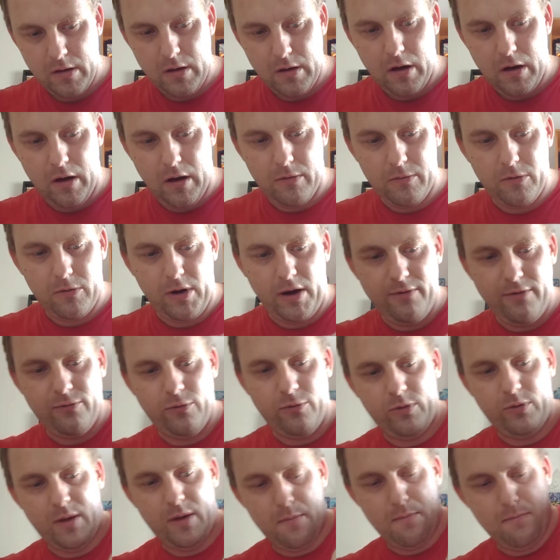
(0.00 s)
I'm grateful
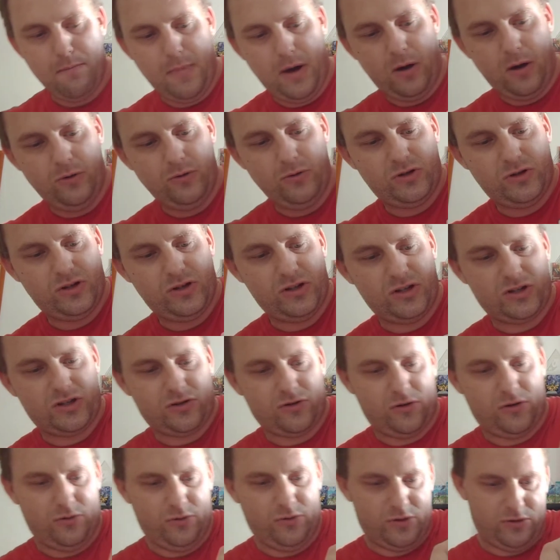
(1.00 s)
that most of the
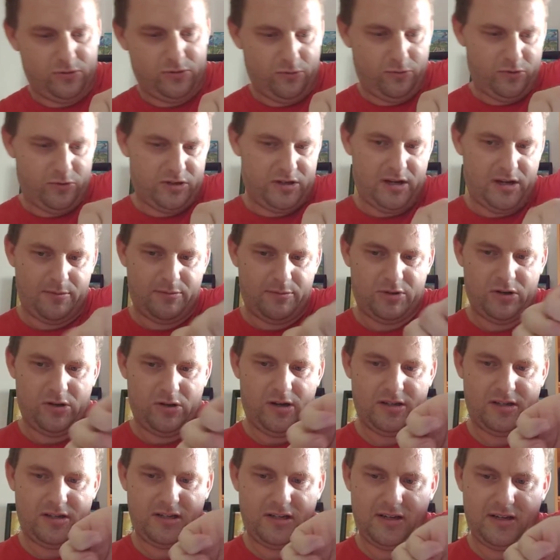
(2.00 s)
screws are all the same
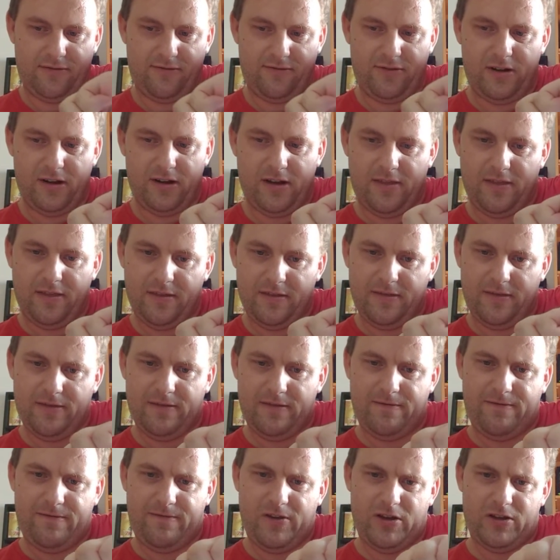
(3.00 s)
size, except for like the
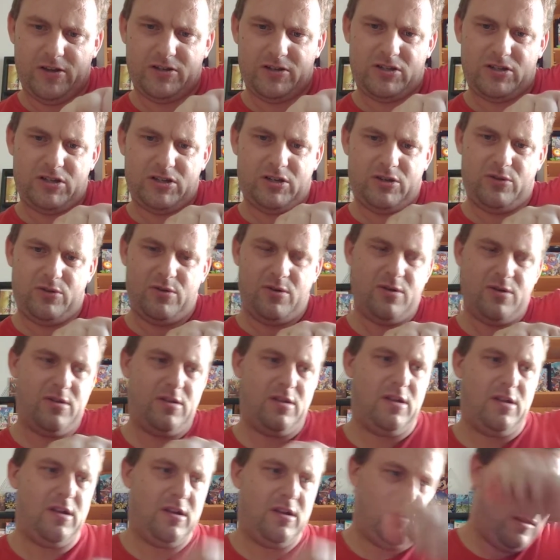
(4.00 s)
first two.
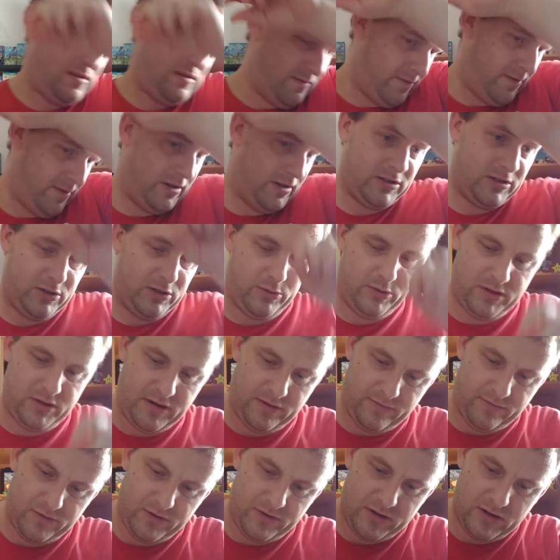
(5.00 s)
The first two are
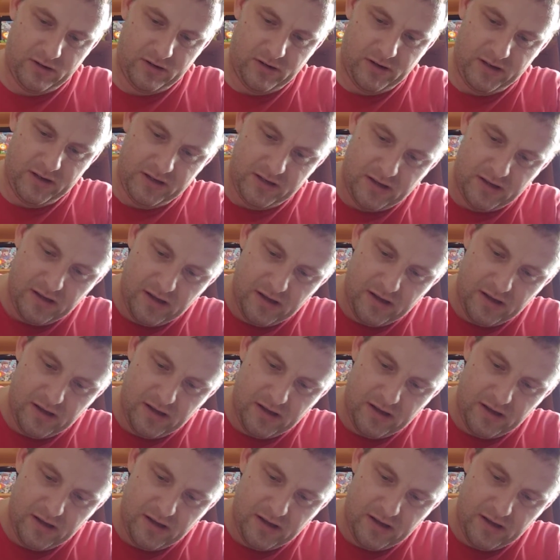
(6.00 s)
different size.